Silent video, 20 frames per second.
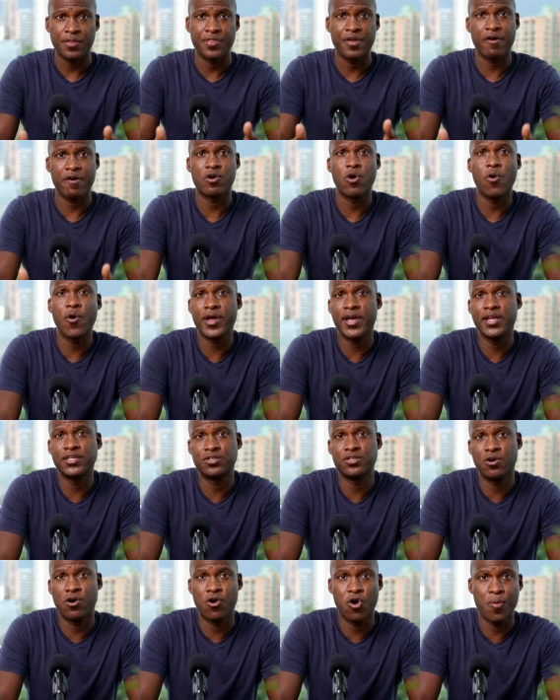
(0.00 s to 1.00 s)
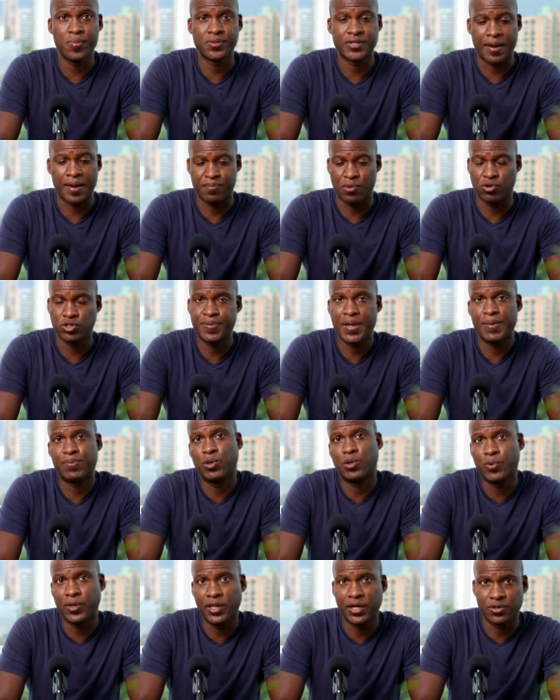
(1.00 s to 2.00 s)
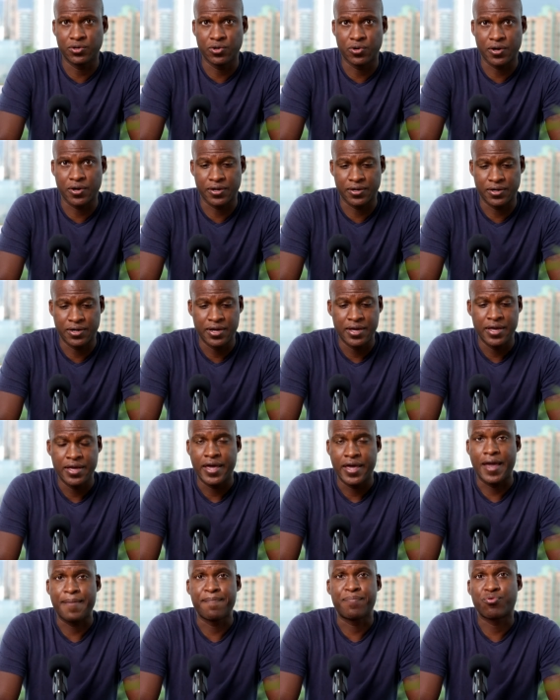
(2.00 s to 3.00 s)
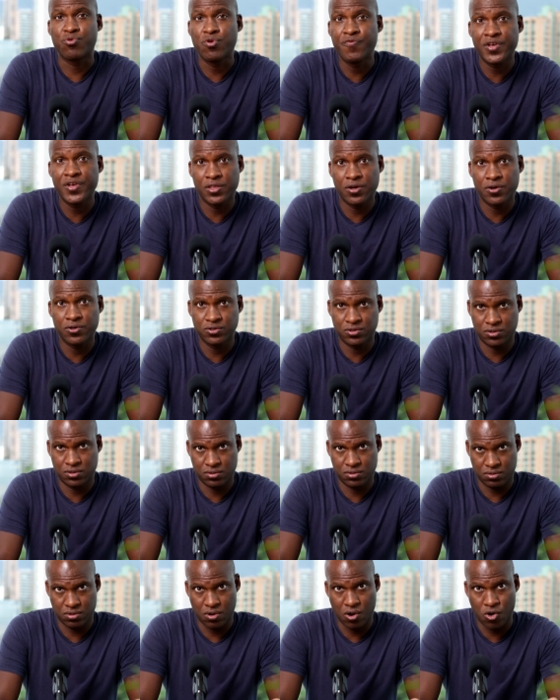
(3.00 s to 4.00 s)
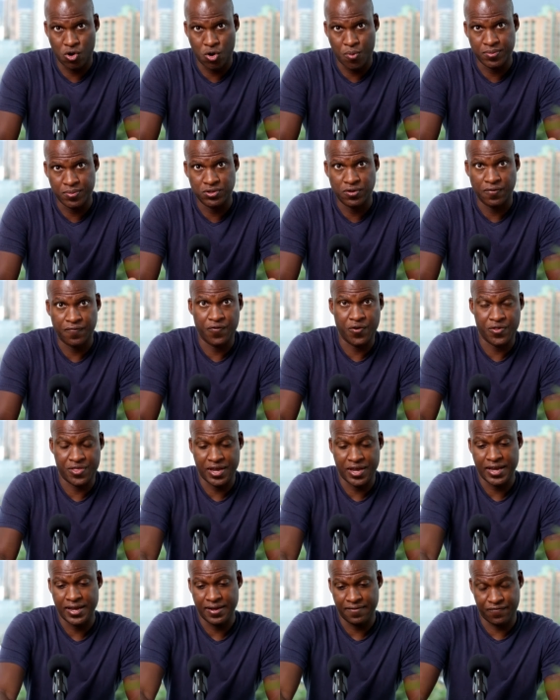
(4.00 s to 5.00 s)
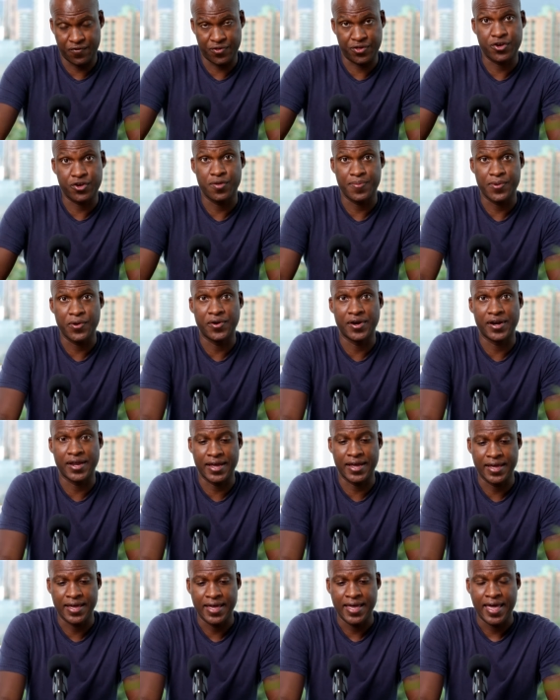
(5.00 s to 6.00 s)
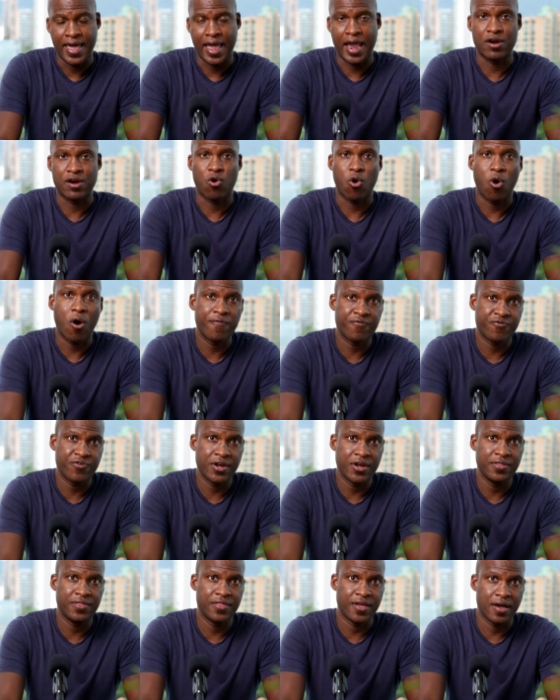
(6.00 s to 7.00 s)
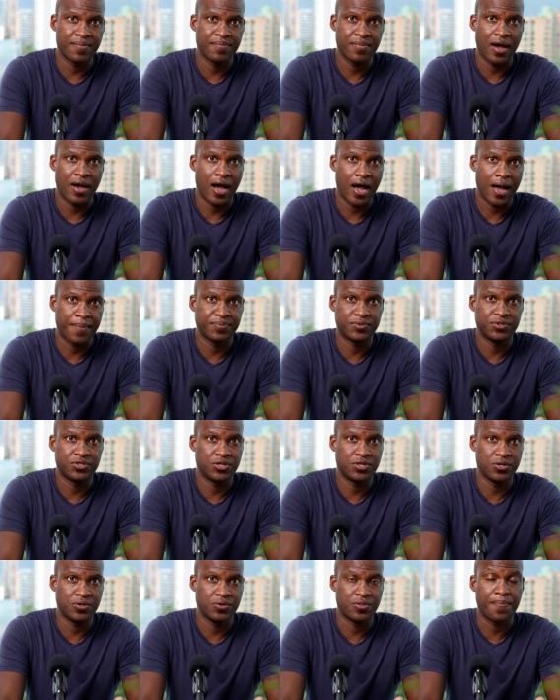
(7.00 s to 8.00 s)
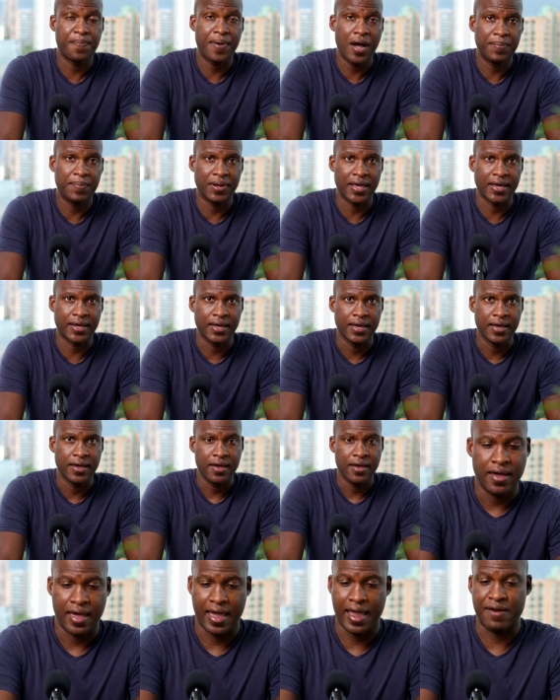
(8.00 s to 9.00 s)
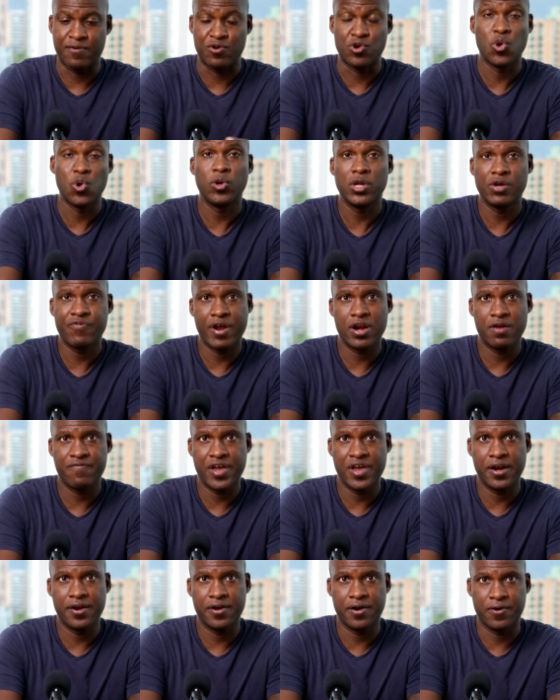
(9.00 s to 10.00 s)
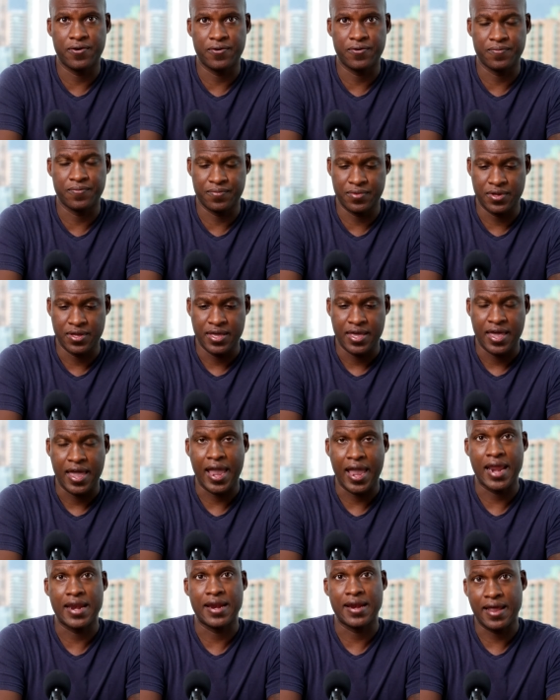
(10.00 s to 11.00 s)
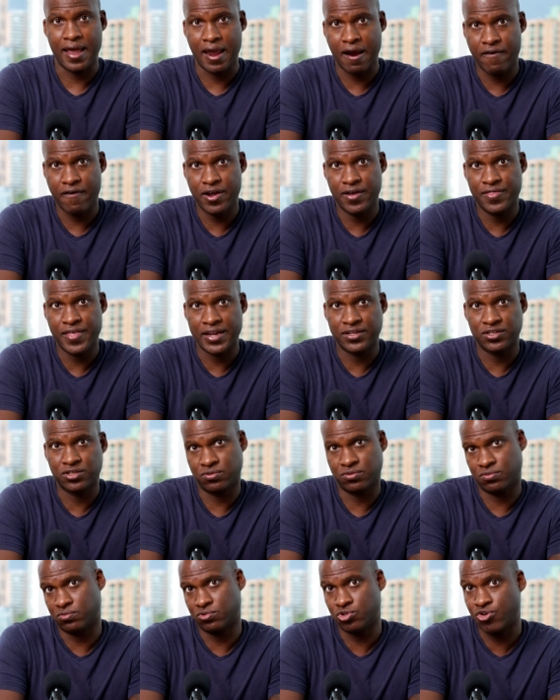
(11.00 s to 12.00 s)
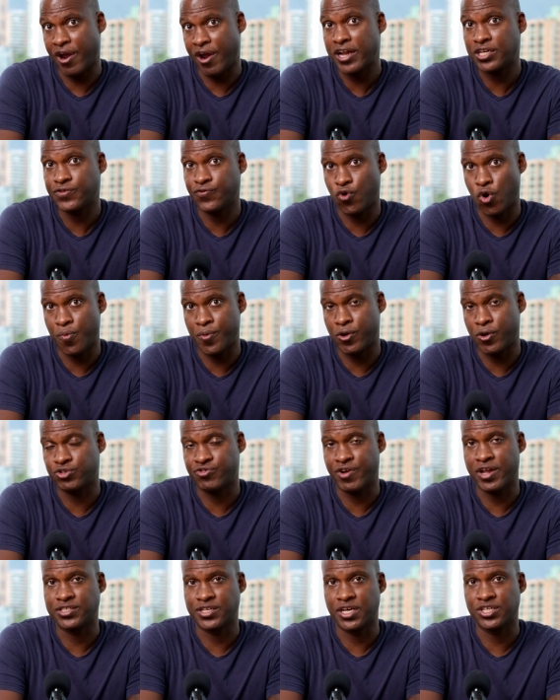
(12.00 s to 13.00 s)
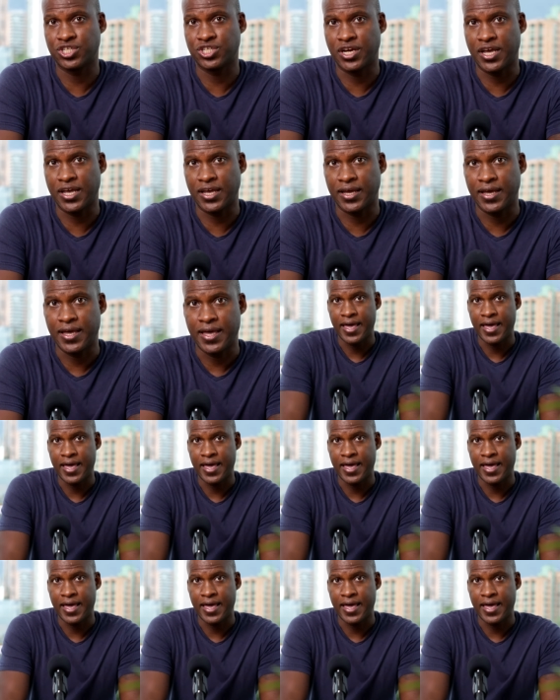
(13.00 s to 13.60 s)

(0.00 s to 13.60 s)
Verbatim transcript: They're going into homes that most people will ignore, improving those homes for the, for the community, and offering them up to the public, a newly renovated home in an area that's transforming or transitioning,